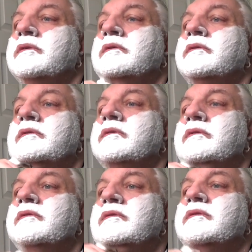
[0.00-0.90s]

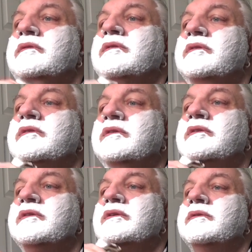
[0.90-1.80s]

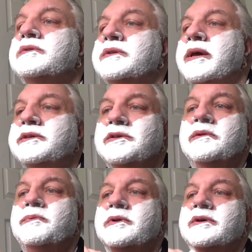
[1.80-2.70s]
It was a nice
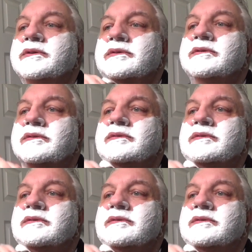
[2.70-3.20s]
little place.